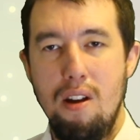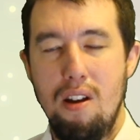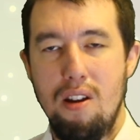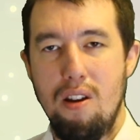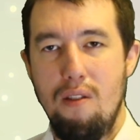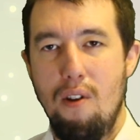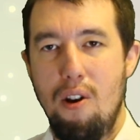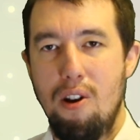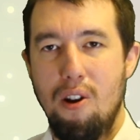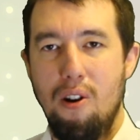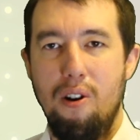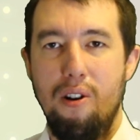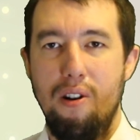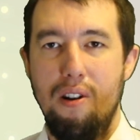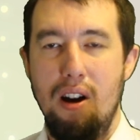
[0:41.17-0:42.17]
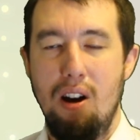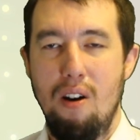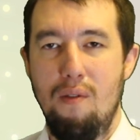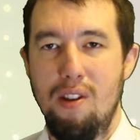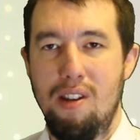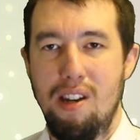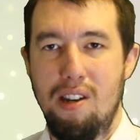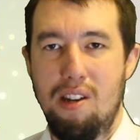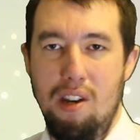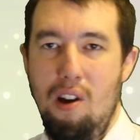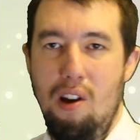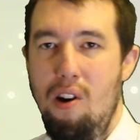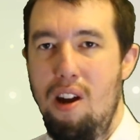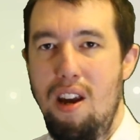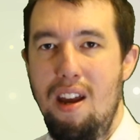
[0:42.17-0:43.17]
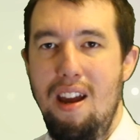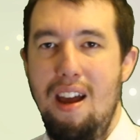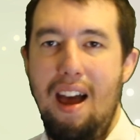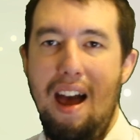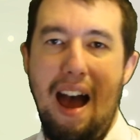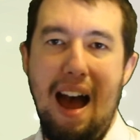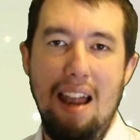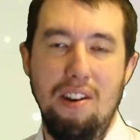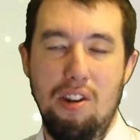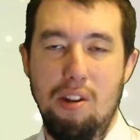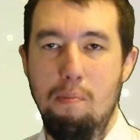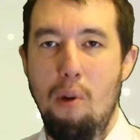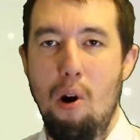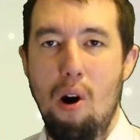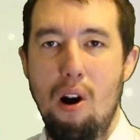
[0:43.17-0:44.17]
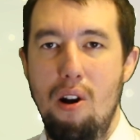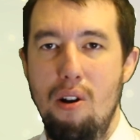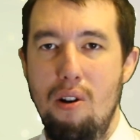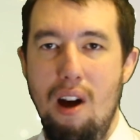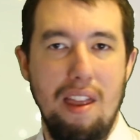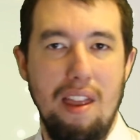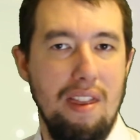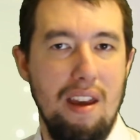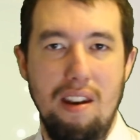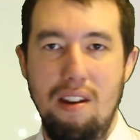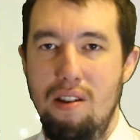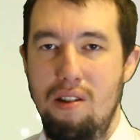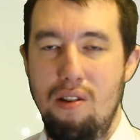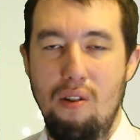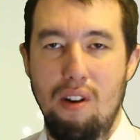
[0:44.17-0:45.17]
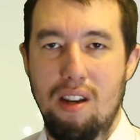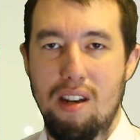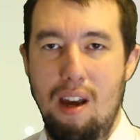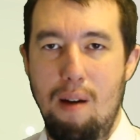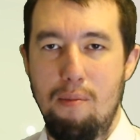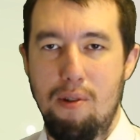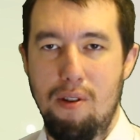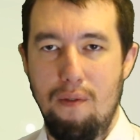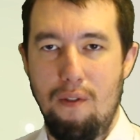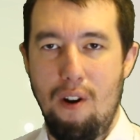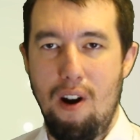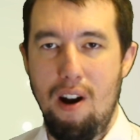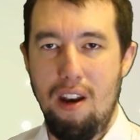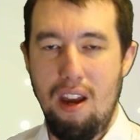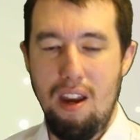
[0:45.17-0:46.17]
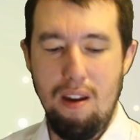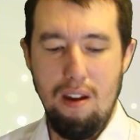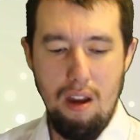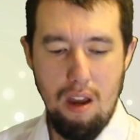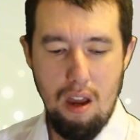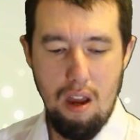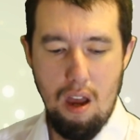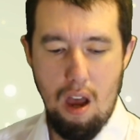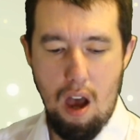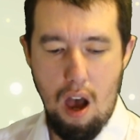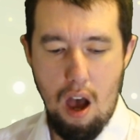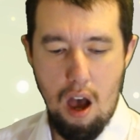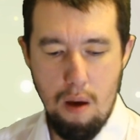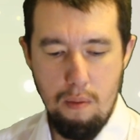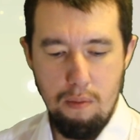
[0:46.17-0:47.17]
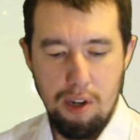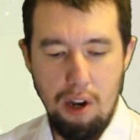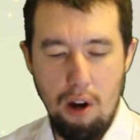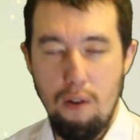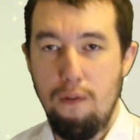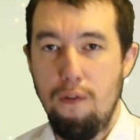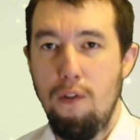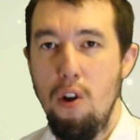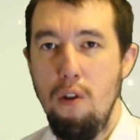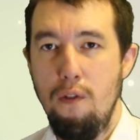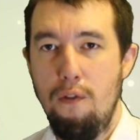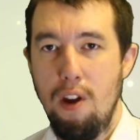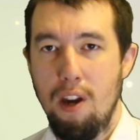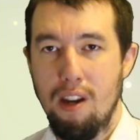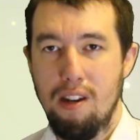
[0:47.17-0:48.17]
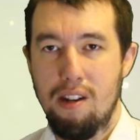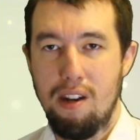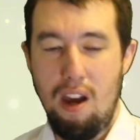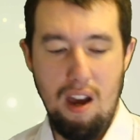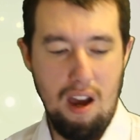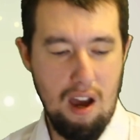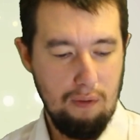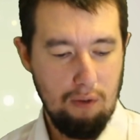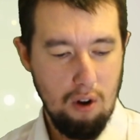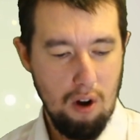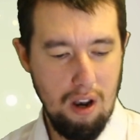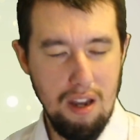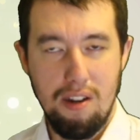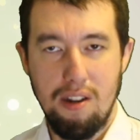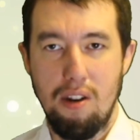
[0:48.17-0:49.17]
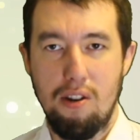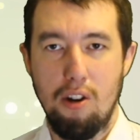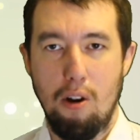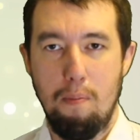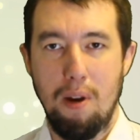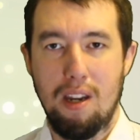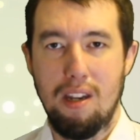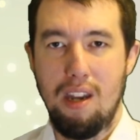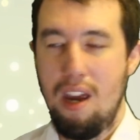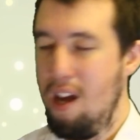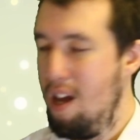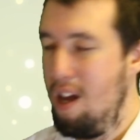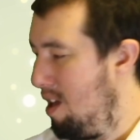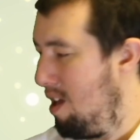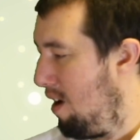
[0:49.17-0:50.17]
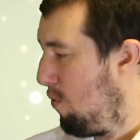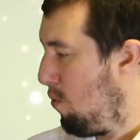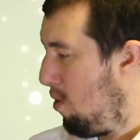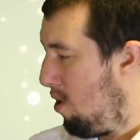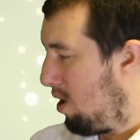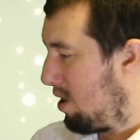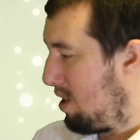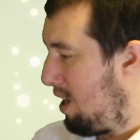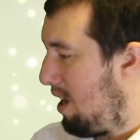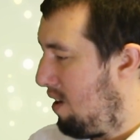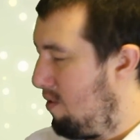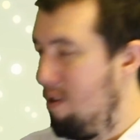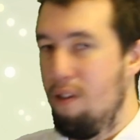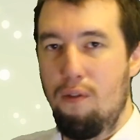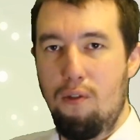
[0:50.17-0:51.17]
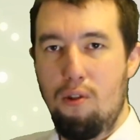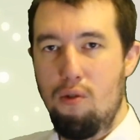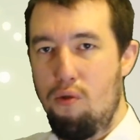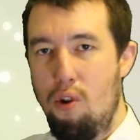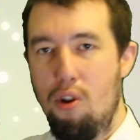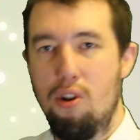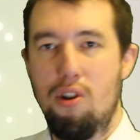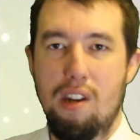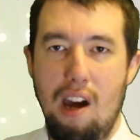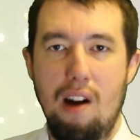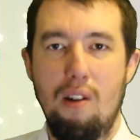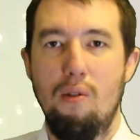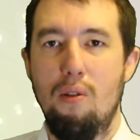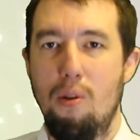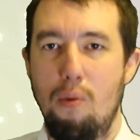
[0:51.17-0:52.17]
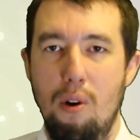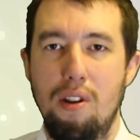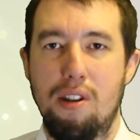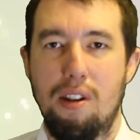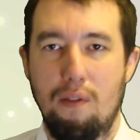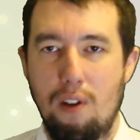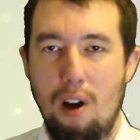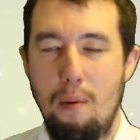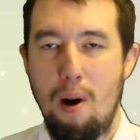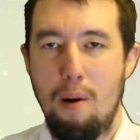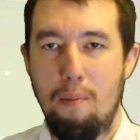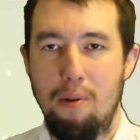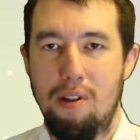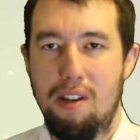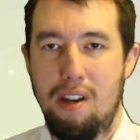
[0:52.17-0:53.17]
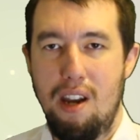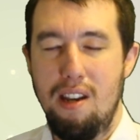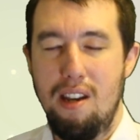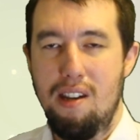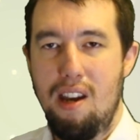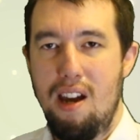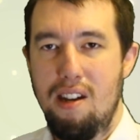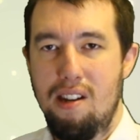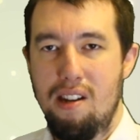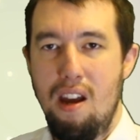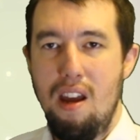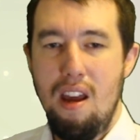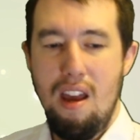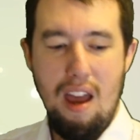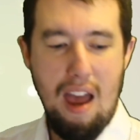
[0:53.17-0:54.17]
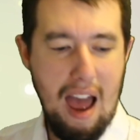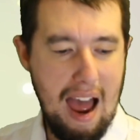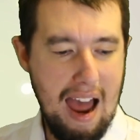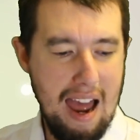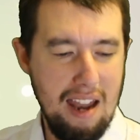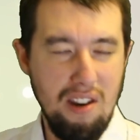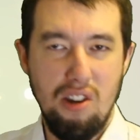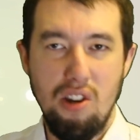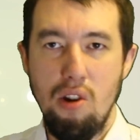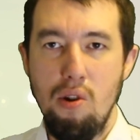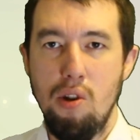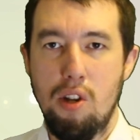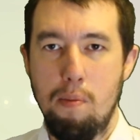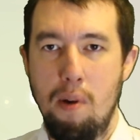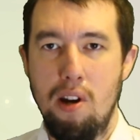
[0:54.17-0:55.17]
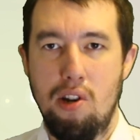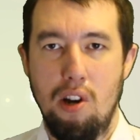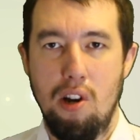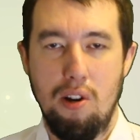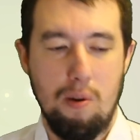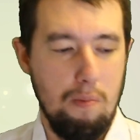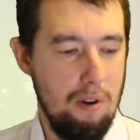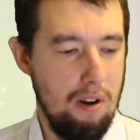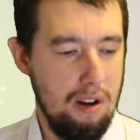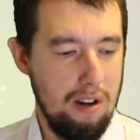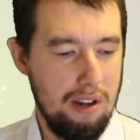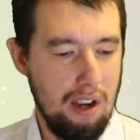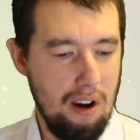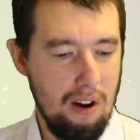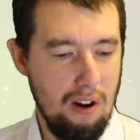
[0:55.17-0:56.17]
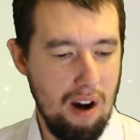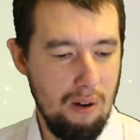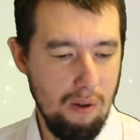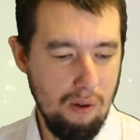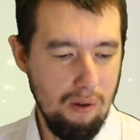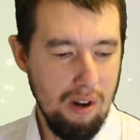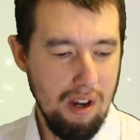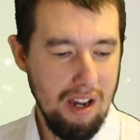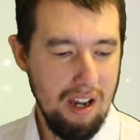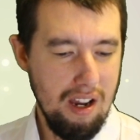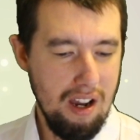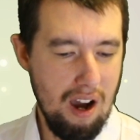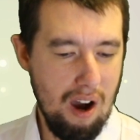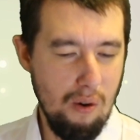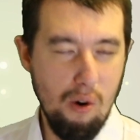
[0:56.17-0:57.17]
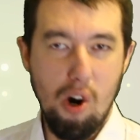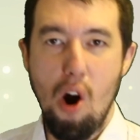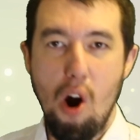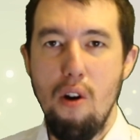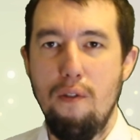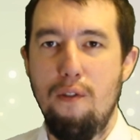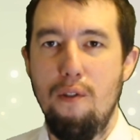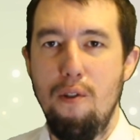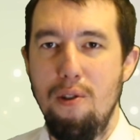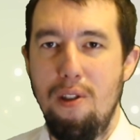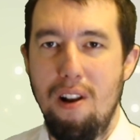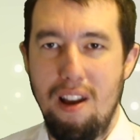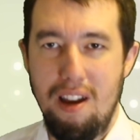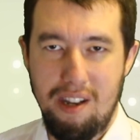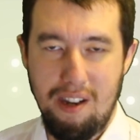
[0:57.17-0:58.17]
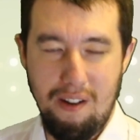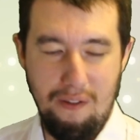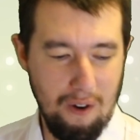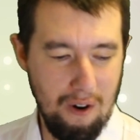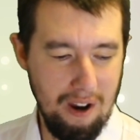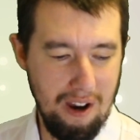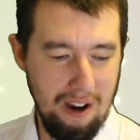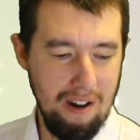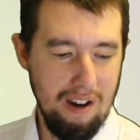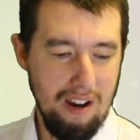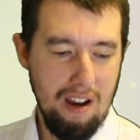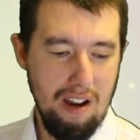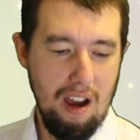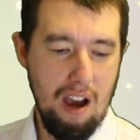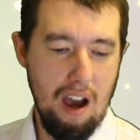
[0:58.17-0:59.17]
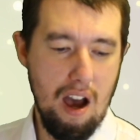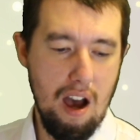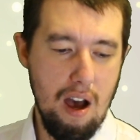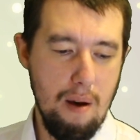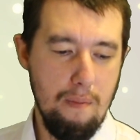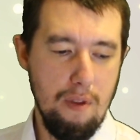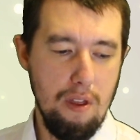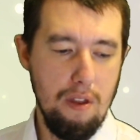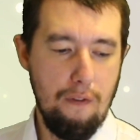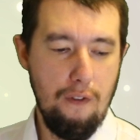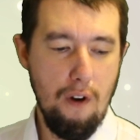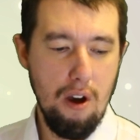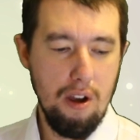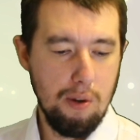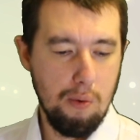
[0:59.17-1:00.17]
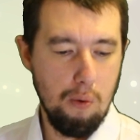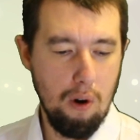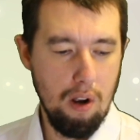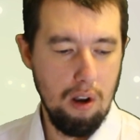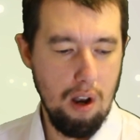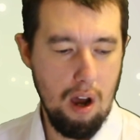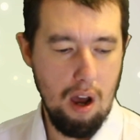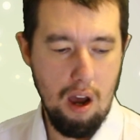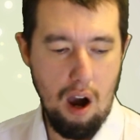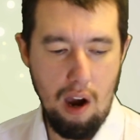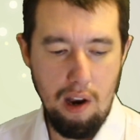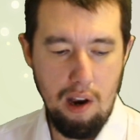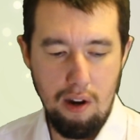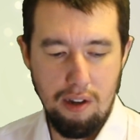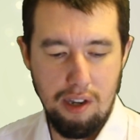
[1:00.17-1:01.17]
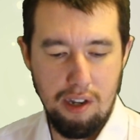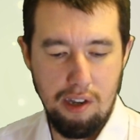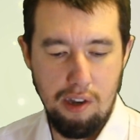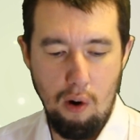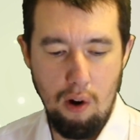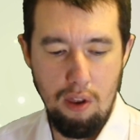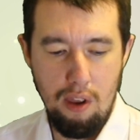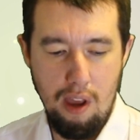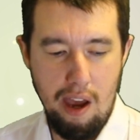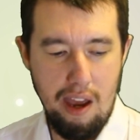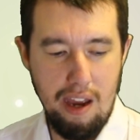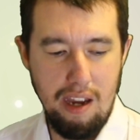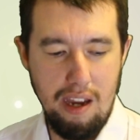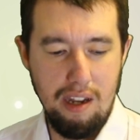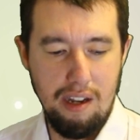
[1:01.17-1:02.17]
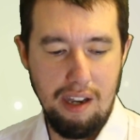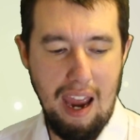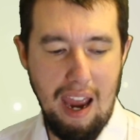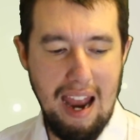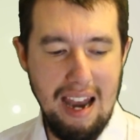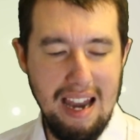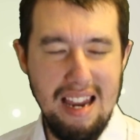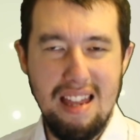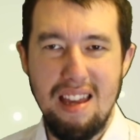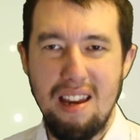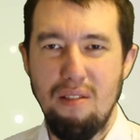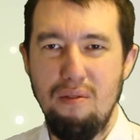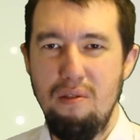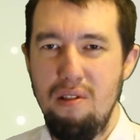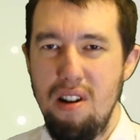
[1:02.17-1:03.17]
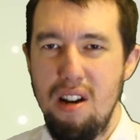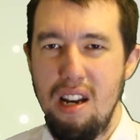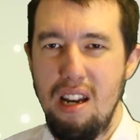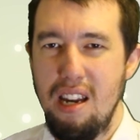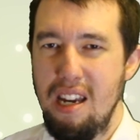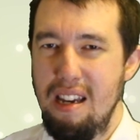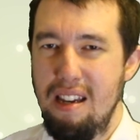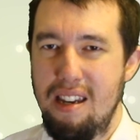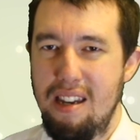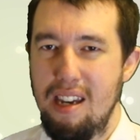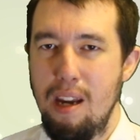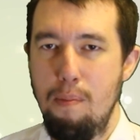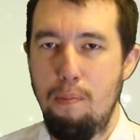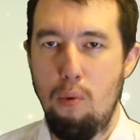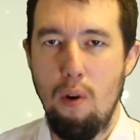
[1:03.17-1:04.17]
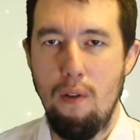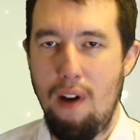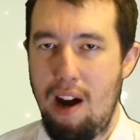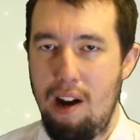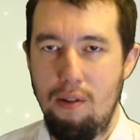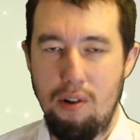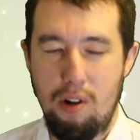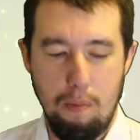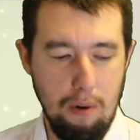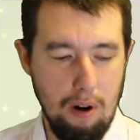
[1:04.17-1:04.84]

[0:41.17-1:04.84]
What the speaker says: You've only got obviously tonight and tomorrow, and then your exams on Friday. So a few things, I've got a list of topics here that I've worked out, and I've crossed out all the ones that have come up on today's test and used my judgment. So I will go through the list for you. The first one I noticed not on there is anything really deep with algebra.